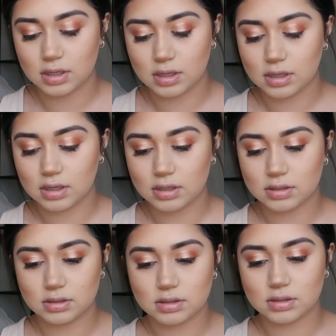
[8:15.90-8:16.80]

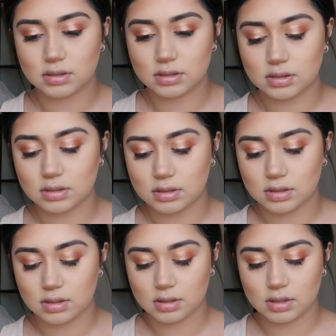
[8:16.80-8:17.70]
and
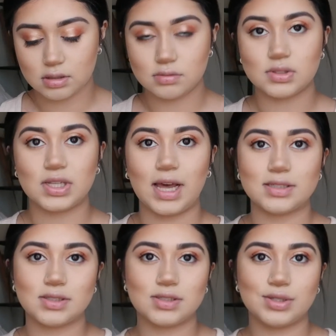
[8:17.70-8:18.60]
use
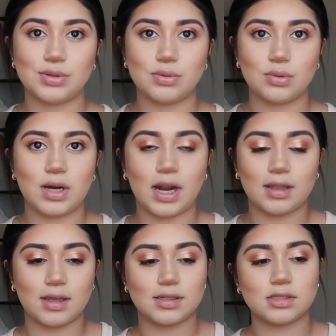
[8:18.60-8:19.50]
that to
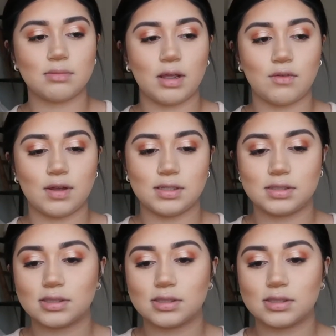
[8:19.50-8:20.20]
highlight my face.